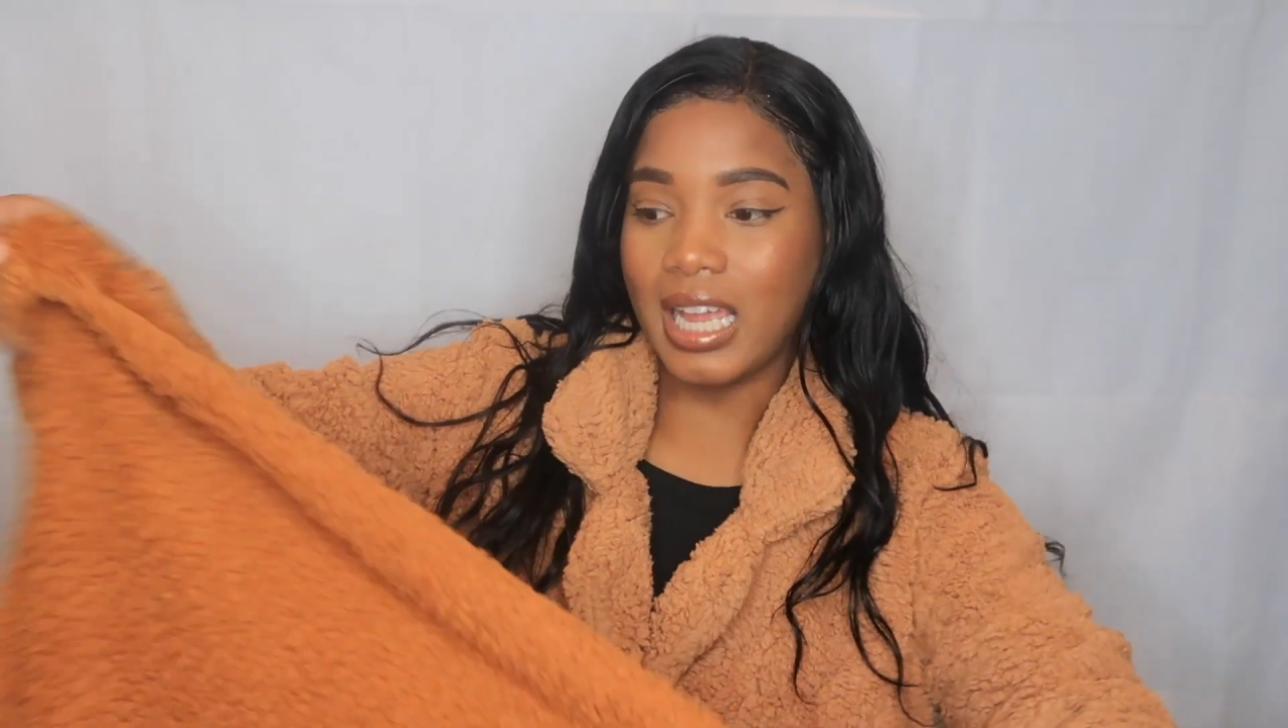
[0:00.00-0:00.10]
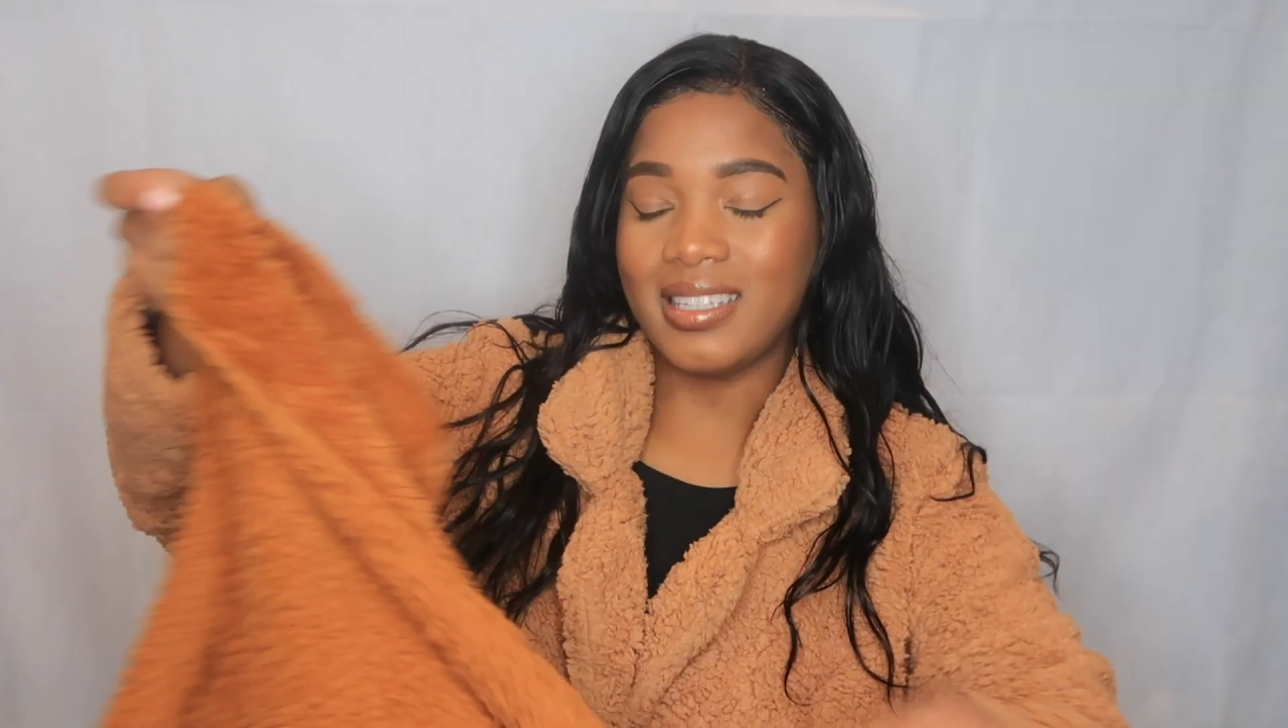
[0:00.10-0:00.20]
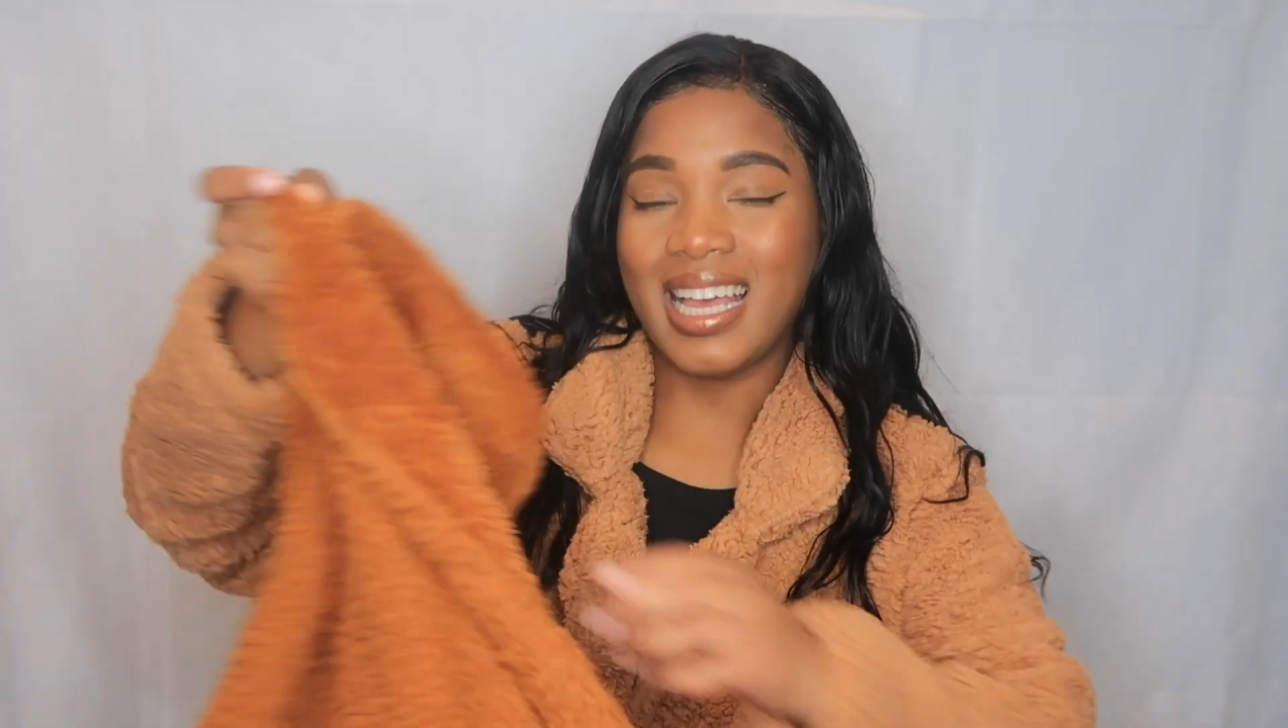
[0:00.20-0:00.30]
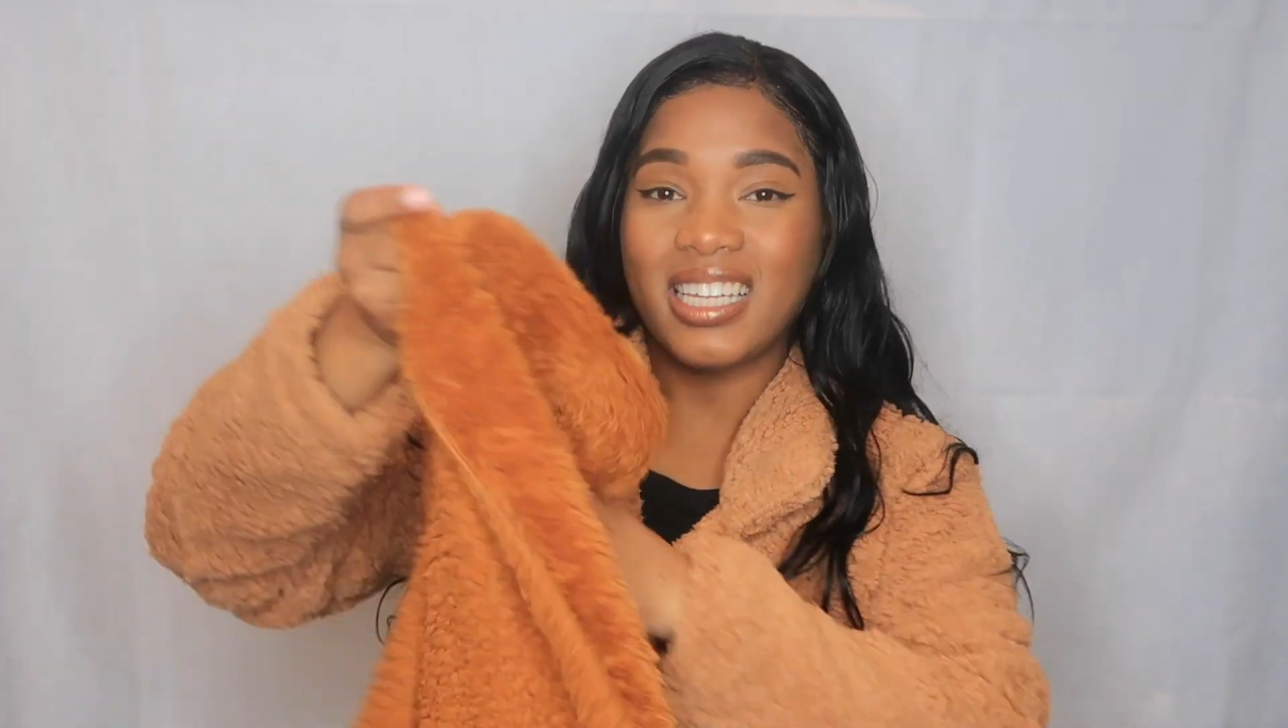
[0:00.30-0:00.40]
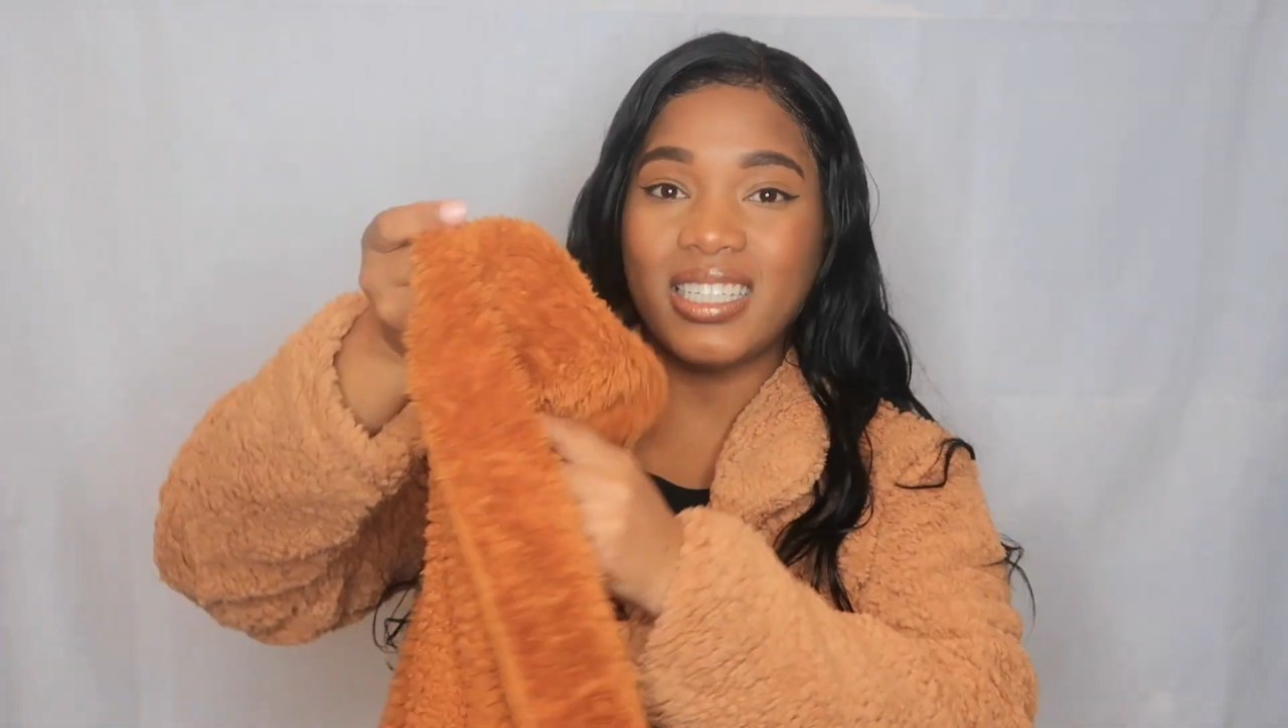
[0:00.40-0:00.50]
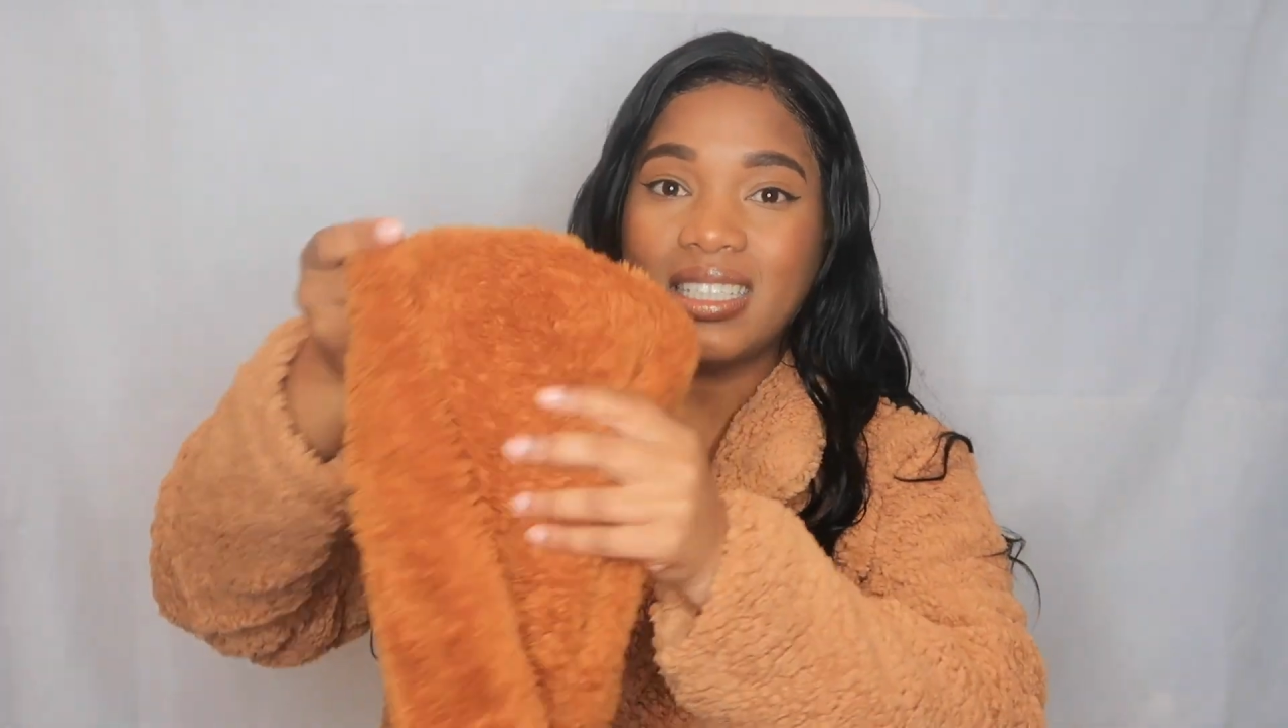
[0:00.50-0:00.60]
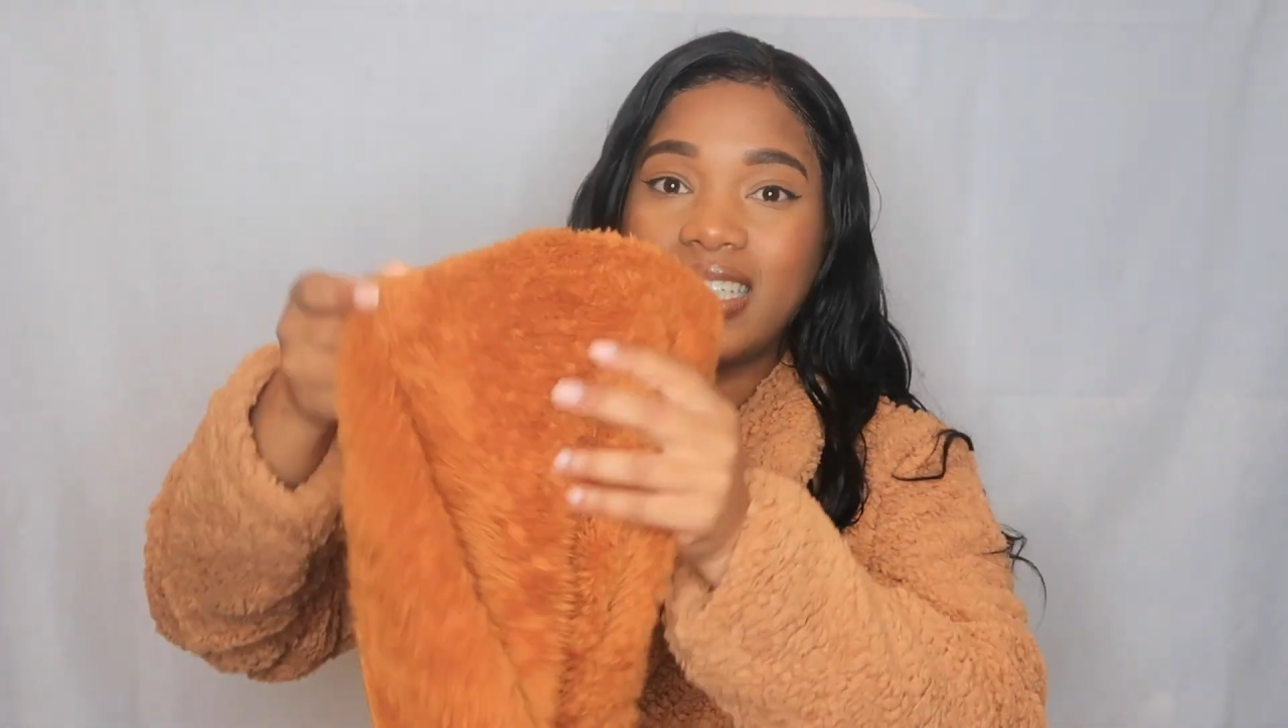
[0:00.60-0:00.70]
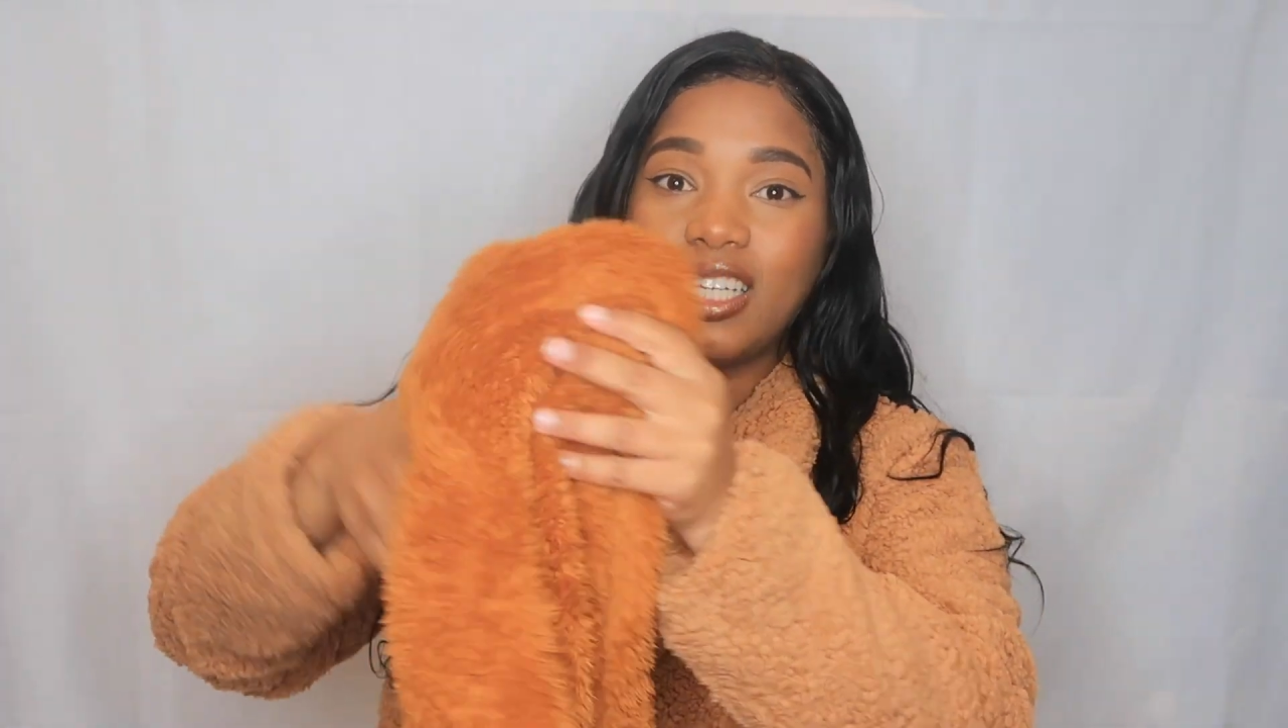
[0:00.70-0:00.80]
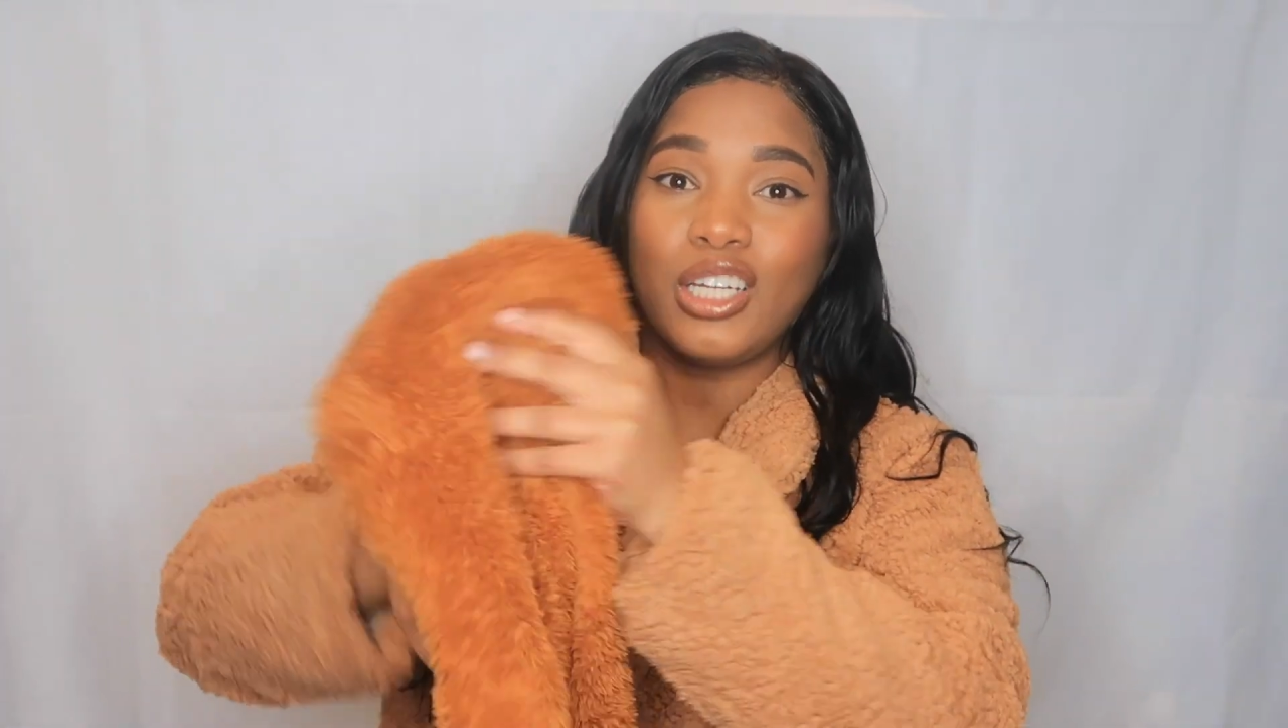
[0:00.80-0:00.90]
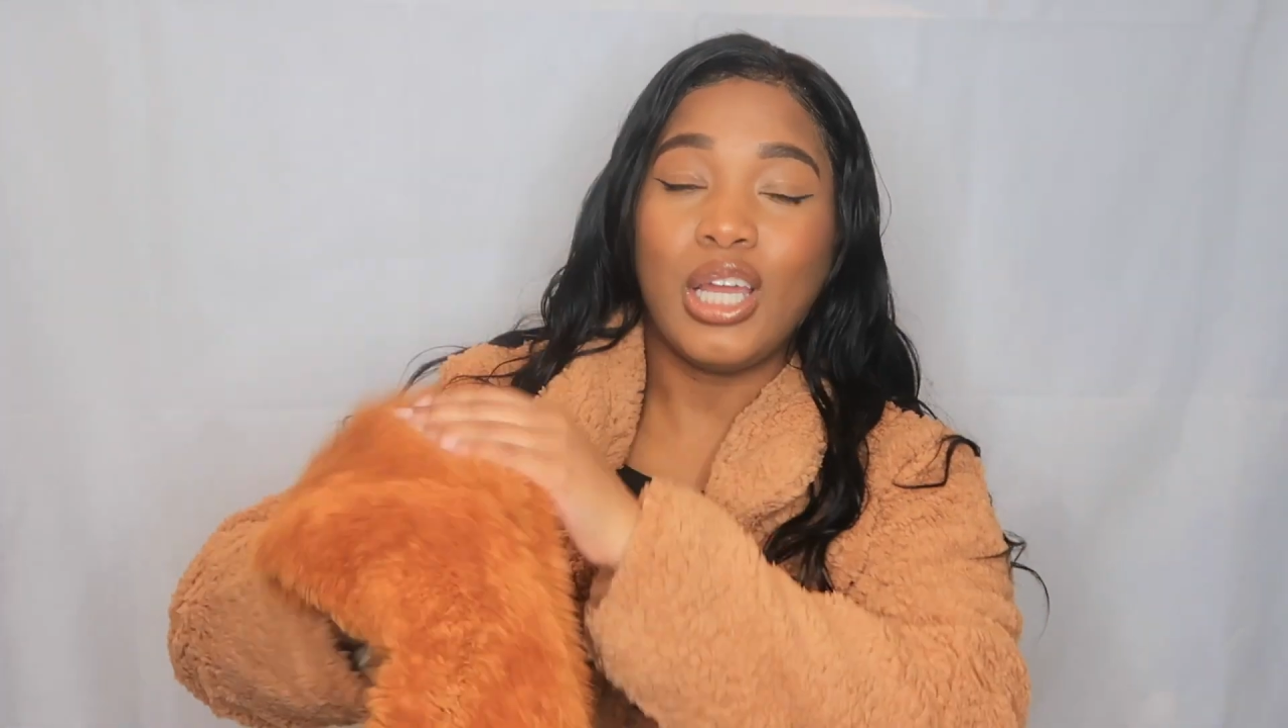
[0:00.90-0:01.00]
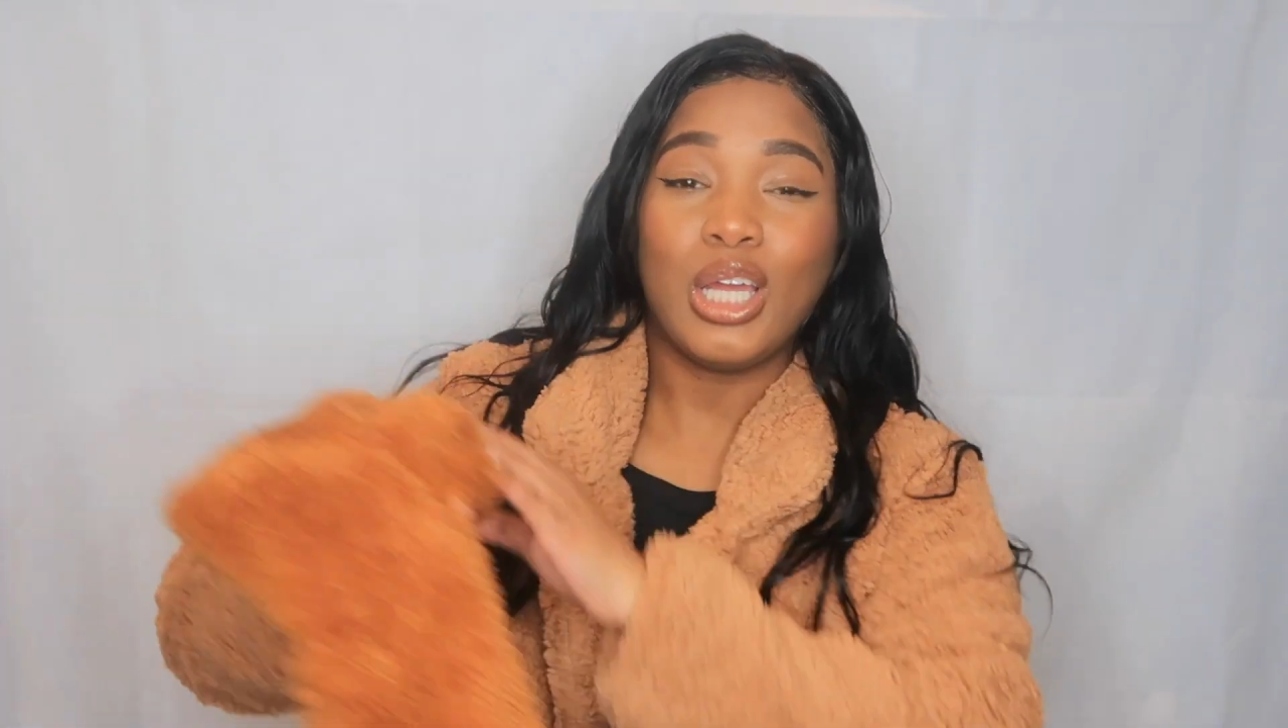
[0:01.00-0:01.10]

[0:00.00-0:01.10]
is actually